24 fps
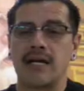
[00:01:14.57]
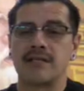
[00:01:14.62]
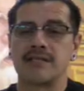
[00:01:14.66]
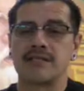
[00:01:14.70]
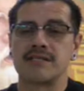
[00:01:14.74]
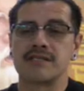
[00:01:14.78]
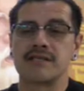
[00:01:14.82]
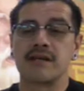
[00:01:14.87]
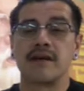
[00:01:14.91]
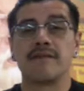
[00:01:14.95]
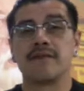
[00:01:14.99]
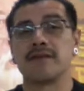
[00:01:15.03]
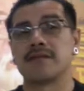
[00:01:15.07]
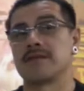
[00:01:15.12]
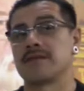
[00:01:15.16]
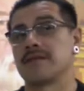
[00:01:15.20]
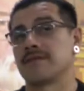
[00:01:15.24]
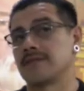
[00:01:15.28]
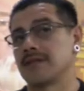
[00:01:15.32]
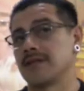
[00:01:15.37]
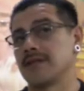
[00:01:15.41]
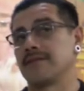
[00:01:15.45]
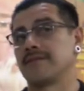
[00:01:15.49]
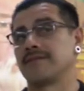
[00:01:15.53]
discovered
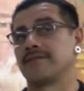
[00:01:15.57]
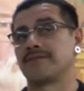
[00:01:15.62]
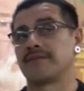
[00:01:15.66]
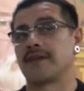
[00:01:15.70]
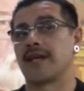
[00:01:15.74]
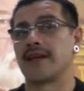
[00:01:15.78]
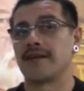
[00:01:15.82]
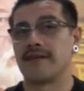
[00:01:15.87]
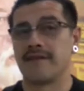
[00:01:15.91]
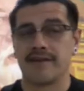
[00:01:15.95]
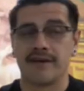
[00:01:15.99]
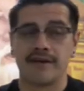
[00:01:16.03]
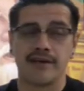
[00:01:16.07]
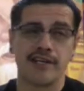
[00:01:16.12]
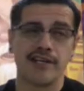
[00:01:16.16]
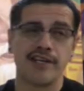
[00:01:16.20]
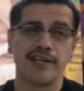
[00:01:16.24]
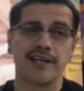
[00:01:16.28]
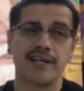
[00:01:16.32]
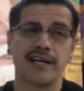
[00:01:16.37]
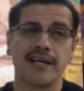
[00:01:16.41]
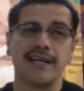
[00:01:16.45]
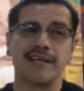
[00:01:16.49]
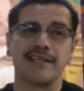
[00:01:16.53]
something at a very
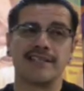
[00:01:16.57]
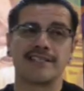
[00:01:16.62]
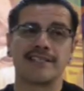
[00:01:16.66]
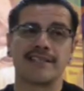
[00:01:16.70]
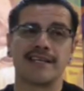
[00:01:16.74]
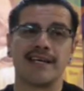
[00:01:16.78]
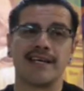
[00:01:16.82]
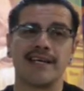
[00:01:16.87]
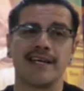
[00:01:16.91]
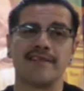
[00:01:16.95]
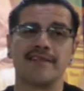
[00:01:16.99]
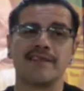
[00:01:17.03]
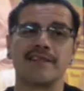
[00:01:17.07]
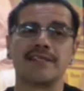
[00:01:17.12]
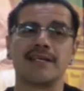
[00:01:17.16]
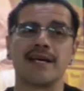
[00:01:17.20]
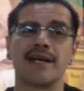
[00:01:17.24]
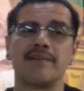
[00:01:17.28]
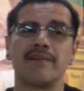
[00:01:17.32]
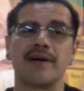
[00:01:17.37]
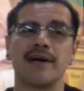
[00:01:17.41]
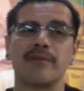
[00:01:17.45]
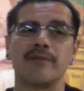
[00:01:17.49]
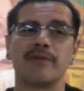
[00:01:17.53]
young age, and every
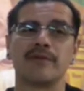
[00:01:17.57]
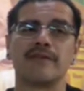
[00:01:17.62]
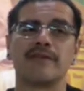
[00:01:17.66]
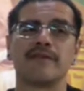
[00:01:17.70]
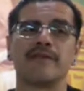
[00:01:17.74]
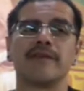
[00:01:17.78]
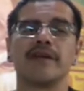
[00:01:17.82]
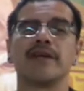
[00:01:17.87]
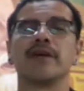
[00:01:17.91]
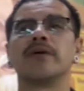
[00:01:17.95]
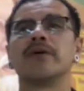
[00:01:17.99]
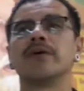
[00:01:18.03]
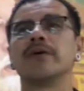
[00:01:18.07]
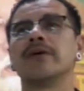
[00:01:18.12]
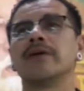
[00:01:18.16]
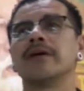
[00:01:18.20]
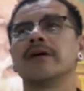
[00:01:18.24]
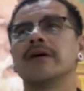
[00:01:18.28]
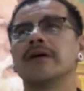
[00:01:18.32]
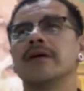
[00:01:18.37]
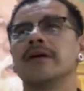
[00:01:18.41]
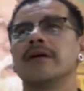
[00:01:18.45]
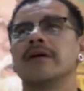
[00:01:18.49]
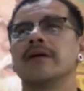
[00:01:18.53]
time I would feel
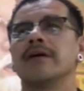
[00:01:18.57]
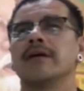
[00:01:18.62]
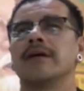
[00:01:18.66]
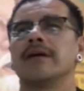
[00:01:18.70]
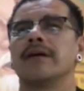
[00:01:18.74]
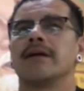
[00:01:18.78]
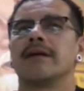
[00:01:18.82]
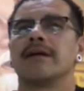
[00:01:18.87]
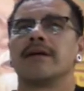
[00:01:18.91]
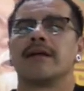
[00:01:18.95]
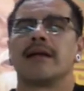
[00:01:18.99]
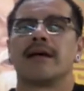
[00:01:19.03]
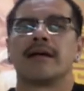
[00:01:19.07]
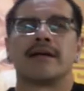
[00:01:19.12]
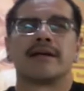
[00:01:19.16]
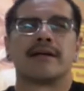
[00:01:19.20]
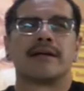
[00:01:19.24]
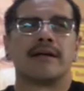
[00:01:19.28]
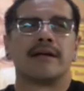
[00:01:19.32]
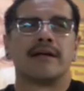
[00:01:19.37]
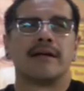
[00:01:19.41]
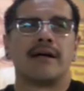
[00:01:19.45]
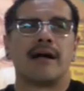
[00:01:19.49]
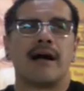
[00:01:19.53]
like
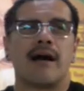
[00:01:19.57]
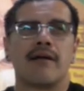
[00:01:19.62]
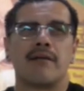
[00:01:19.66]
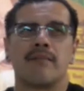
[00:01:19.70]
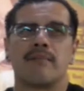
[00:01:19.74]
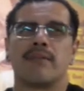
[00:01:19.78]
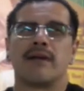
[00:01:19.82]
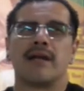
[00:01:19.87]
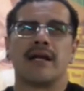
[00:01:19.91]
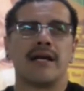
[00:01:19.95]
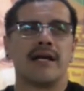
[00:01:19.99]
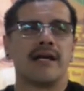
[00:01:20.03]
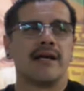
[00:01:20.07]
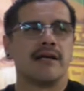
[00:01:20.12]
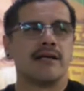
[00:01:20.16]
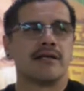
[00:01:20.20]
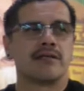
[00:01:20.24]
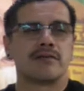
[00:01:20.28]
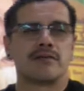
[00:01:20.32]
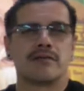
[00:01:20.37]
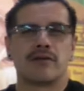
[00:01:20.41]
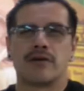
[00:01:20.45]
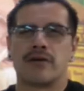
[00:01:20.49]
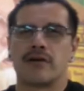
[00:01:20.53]
out of
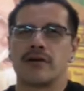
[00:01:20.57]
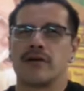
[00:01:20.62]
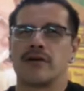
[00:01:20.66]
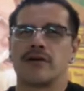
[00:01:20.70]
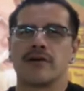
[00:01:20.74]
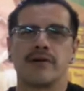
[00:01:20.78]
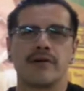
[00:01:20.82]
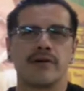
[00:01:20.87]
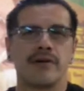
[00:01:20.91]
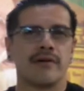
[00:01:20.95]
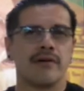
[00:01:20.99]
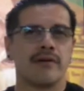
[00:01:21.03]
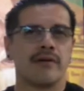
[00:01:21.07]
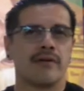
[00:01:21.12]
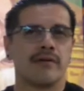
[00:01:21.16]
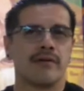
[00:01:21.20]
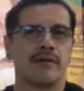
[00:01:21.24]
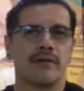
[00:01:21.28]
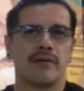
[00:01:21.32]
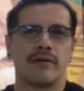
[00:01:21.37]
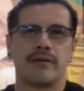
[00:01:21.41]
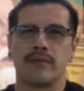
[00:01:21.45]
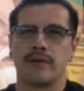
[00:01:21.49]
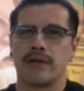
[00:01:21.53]
place or hurt
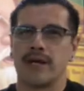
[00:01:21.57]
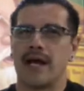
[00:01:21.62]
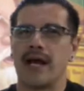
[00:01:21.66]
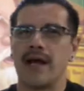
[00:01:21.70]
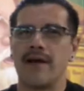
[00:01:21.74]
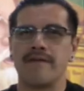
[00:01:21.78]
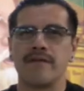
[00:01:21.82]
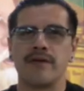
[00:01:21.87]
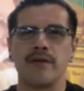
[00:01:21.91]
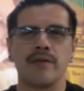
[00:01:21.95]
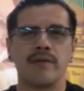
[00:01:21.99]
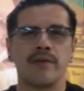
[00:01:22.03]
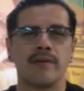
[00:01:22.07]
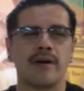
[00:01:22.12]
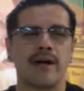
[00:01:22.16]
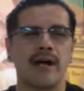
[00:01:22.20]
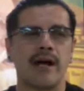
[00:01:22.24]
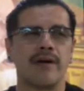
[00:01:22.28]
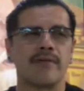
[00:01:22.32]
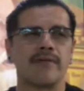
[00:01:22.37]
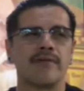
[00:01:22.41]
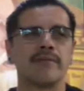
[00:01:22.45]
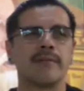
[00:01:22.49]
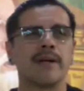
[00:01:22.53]
or what have you,
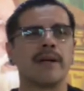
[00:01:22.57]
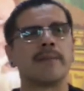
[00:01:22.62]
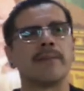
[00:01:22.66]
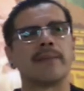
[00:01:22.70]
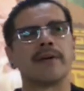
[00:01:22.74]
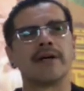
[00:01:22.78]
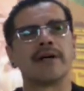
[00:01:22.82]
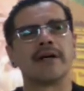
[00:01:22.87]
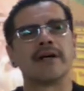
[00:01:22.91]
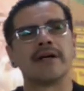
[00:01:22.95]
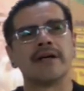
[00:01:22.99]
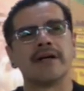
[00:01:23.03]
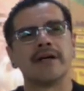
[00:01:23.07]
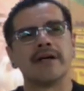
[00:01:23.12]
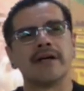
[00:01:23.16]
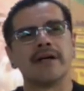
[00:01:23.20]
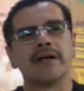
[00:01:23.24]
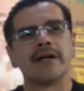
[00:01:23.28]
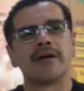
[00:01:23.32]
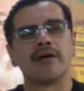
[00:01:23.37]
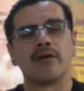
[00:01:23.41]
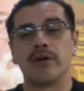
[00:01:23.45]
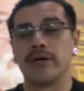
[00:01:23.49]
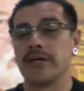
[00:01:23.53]
I remember
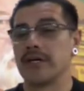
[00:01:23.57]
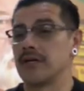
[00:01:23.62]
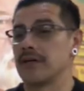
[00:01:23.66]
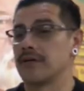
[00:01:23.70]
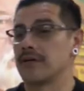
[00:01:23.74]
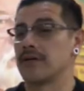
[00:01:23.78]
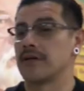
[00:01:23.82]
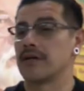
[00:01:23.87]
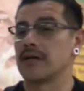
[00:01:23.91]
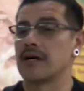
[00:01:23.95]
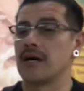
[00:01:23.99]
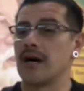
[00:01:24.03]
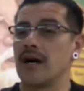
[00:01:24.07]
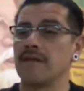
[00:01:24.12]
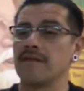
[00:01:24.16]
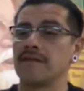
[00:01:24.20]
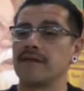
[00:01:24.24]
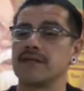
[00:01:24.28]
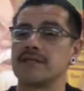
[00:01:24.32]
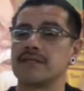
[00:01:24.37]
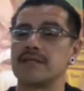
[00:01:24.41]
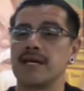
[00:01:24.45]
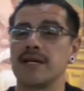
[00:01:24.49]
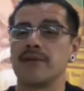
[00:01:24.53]
going under a
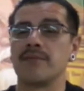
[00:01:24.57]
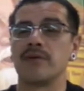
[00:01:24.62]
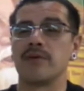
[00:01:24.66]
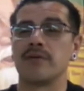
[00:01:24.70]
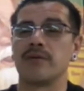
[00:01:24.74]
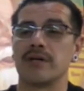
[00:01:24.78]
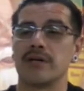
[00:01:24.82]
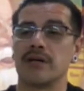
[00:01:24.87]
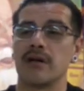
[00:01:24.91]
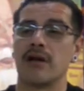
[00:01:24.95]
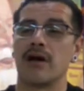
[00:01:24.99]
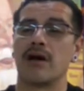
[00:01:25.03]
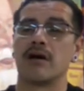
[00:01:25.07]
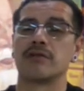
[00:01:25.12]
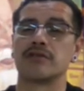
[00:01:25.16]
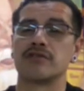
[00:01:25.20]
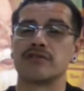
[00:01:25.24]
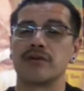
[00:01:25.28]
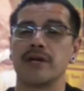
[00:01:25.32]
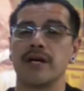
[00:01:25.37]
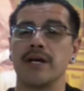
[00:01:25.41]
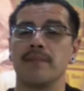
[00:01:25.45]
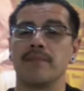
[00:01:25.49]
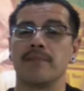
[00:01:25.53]
coffee table with a long
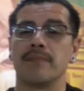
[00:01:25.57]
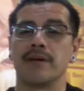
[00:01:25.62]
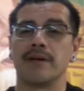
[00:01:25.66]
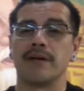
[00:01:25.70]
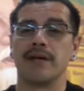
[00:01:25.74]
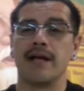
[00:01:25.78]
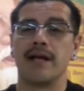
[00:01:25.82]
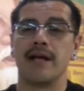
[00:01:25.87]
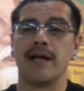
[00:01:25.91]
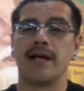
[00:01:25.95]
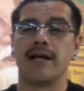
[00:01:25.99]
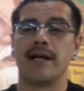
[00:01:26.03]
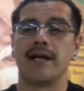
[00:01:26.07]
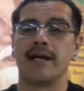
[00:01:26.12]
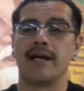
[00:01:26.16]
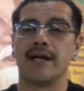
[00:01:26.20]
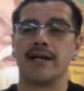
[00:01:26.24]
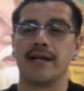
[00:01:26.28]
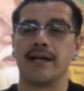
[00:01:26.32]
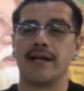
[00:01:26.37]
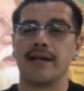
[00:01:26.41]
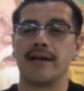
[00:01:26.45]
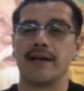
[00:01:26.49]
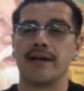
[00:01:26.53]
drape
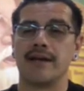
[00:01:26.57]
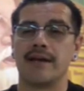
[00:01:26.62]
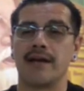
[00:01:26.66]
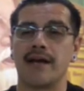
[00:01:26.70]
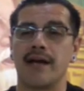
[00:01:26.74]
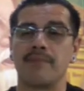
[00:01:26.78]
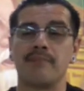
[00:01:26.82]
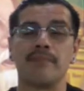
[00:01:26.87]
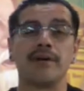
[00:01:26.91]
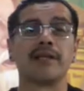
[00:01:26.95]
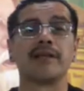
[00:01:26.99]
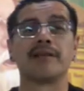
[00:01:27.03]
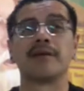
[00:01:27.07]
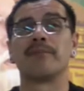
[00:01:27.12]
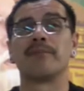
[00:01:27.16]
and I picked